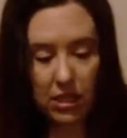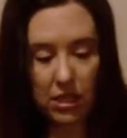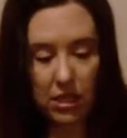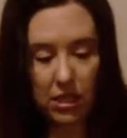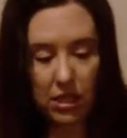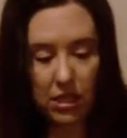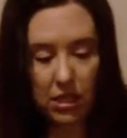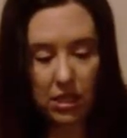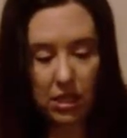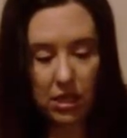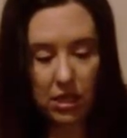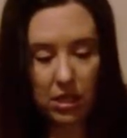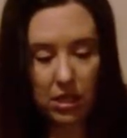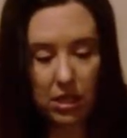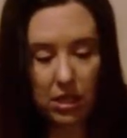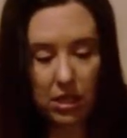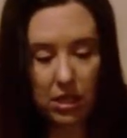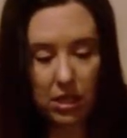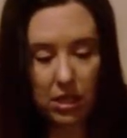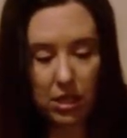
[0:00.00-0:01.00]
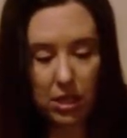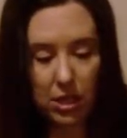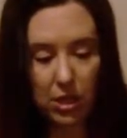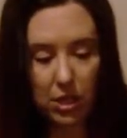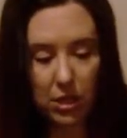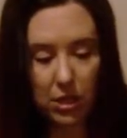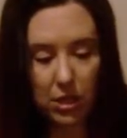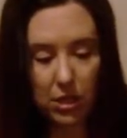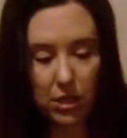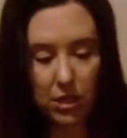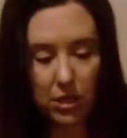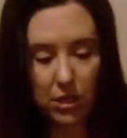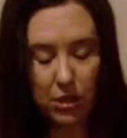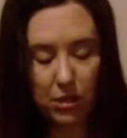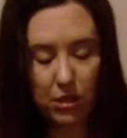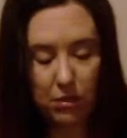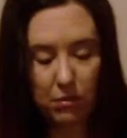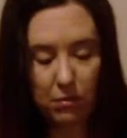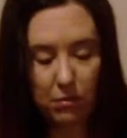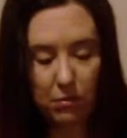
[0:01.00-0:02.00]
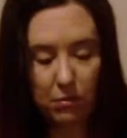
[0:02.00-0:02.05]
(silence)